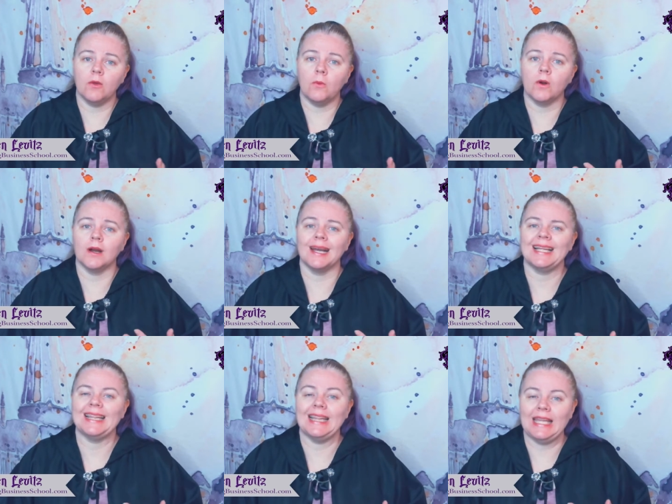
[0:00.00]
word
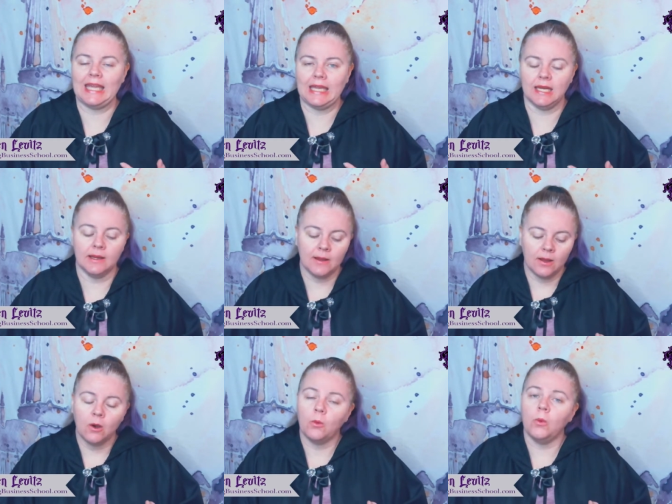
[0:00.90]
lead.
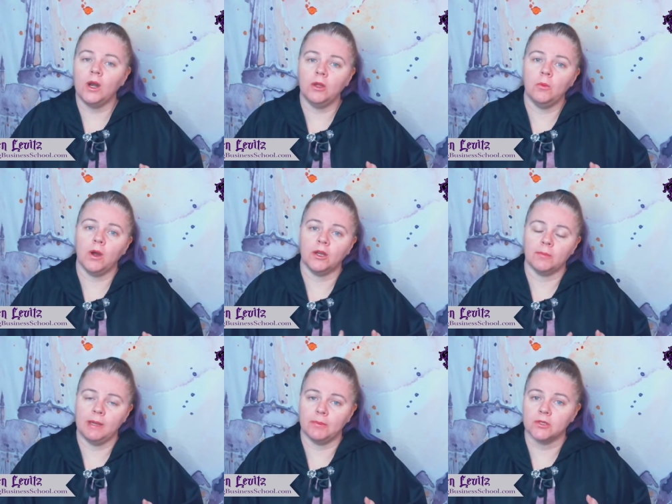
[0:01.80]
What do you want your
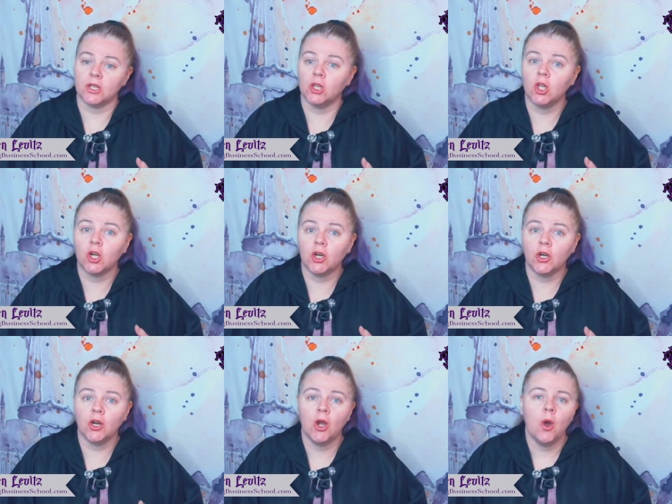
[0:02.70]
people to
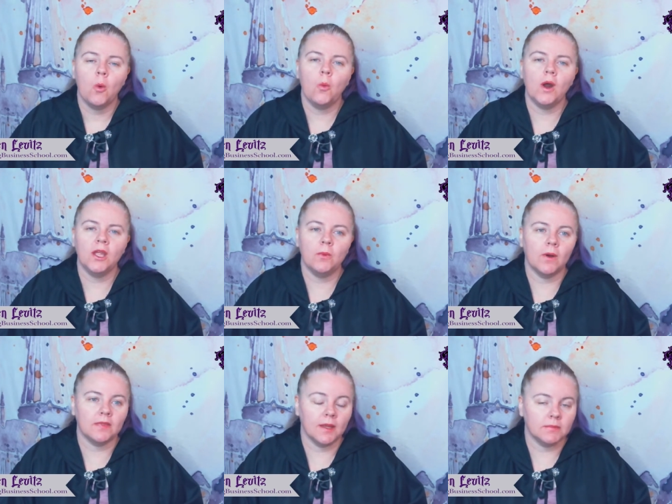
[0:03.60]
learn? What do you
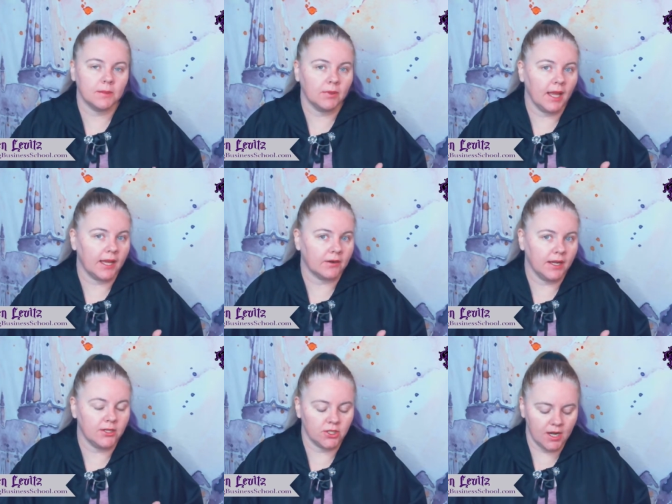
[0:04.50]
want them to plan or
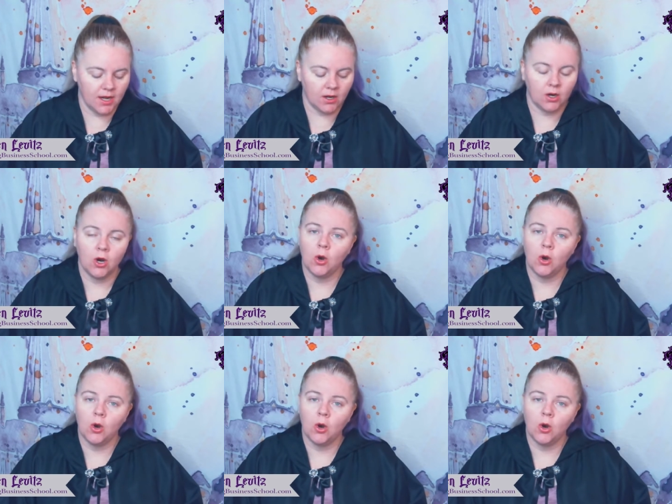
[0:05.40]
engineer?